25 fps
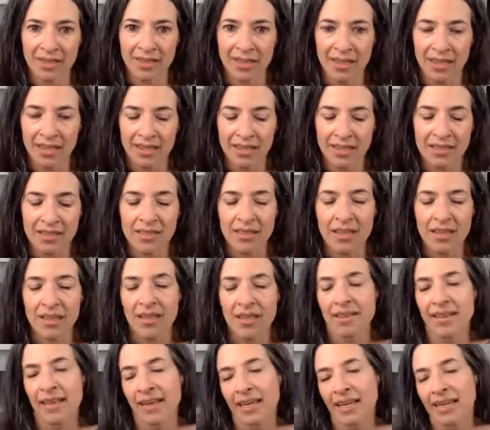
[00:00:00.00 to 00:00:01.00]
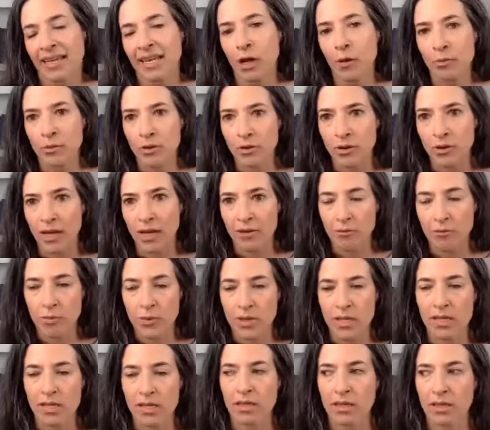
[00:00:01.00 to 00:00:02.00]
And that can help you kind of
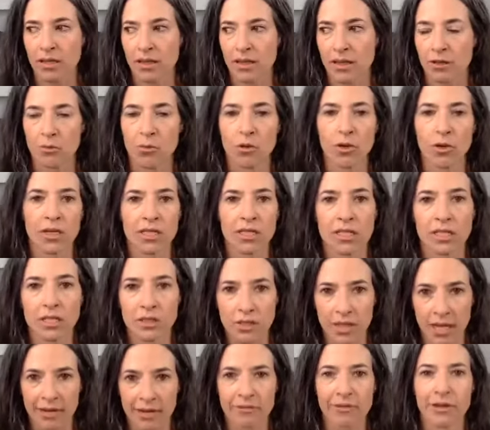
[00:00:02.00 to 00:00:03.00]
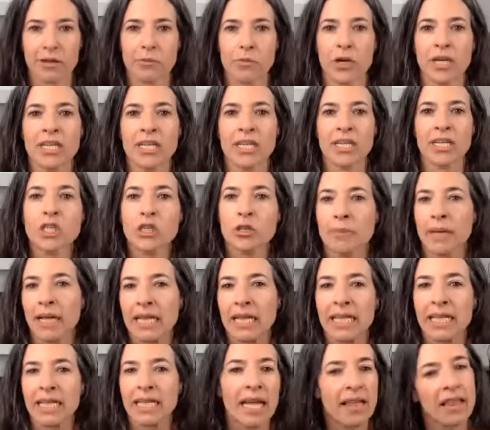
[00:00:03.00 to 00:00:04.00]
breathe a little more into your diaphragm or into your
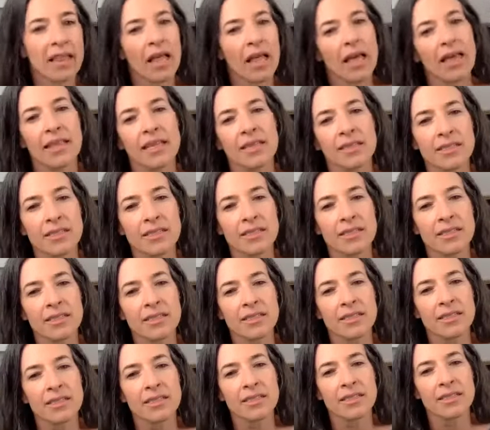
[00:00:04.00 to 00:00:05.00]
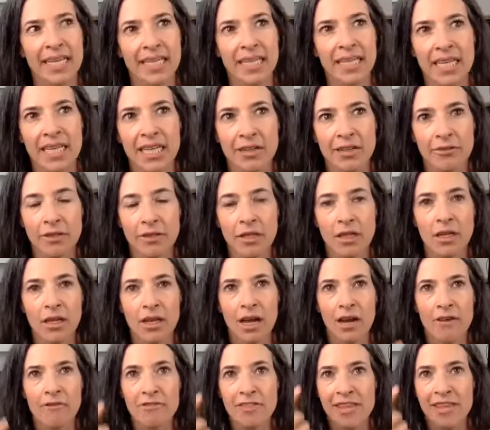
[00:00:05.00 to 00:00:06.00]
belly. I think sometimes the technique of
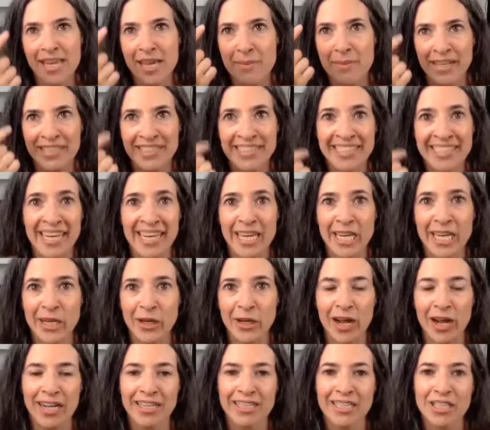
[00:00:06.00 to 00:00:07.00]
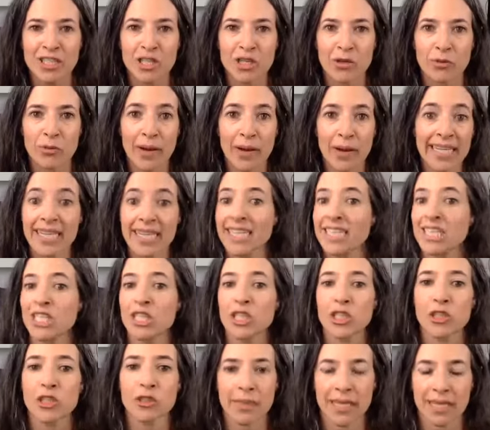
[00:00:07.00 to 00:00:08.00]
thinking about sending your oxygen right into
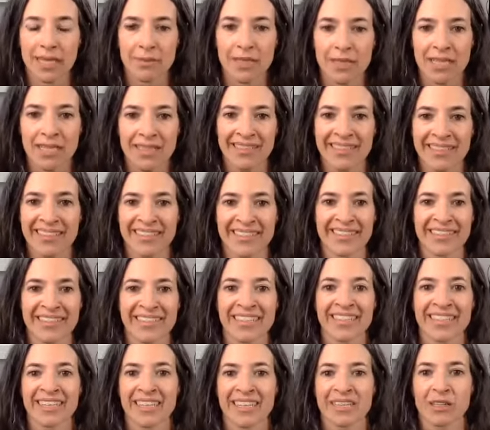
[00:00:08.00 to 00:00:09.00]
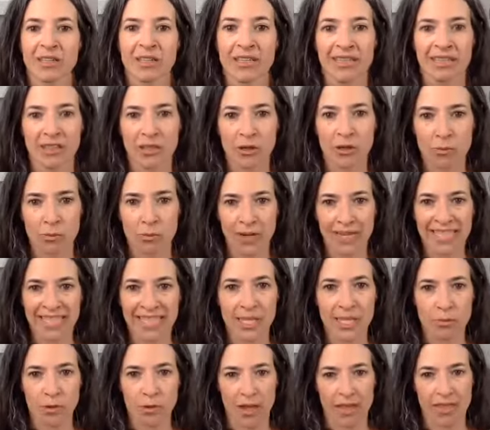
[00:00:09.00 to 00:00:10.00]
your baby, you know, brings
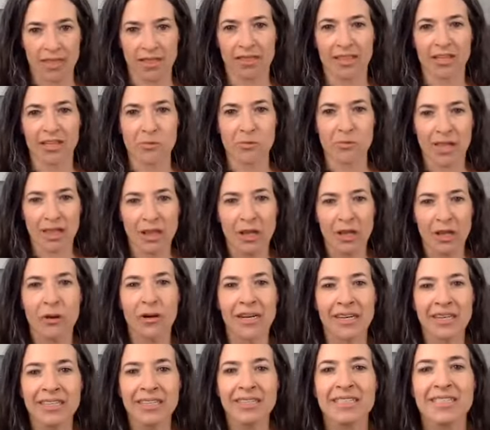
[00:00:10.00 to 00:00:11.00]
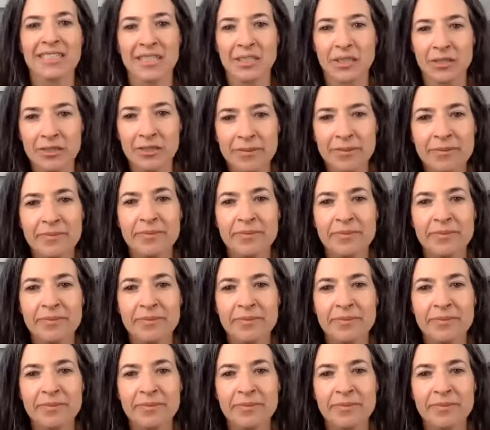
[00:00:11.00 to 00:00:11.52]
the breath a little bit lower too.